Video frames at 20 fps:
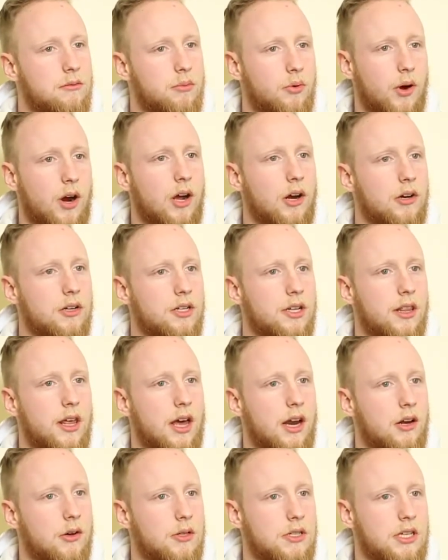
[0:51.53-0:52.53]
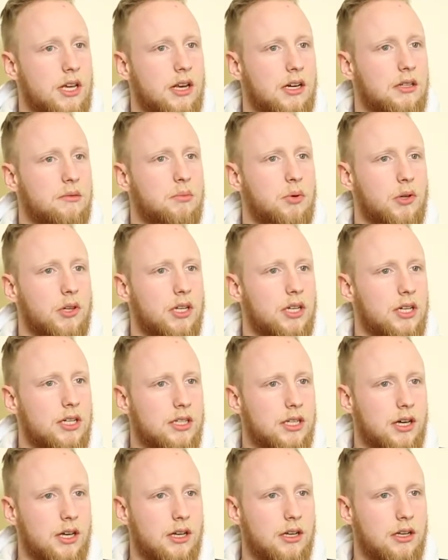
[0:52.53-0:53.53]
Prior to that, I was getting bullied a
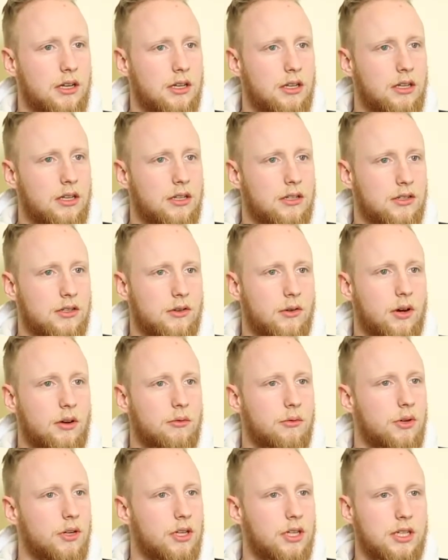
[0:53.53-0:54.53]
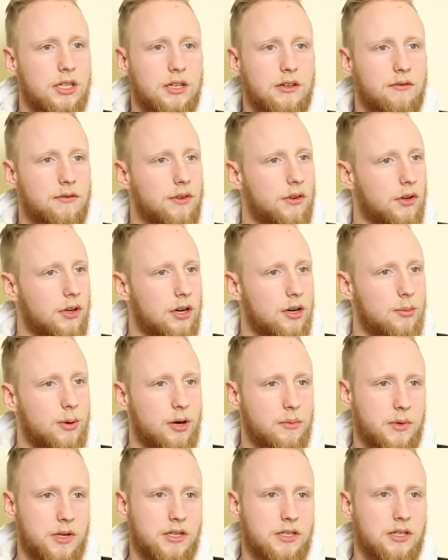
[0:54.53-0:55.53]
ton, so I really didn't feel good
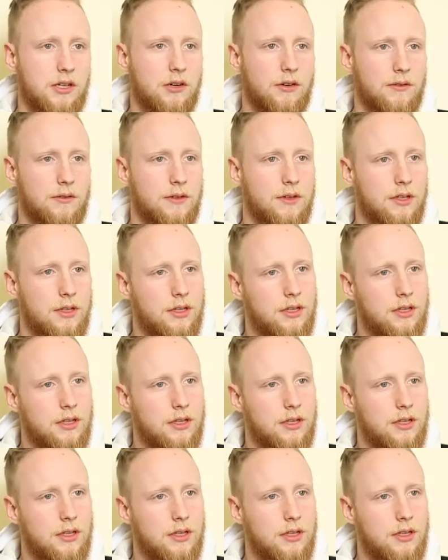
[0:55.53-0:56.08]
about myself.